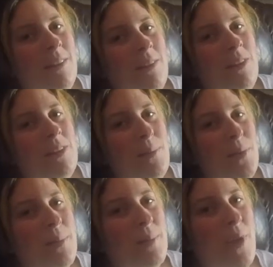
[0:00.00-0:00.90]
because he
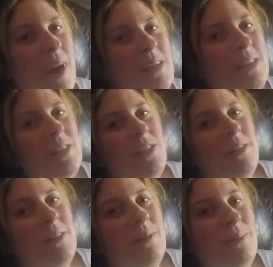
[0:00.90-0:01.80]
bought me prizes.
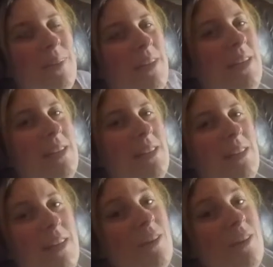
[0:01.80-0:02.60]
But then he said that he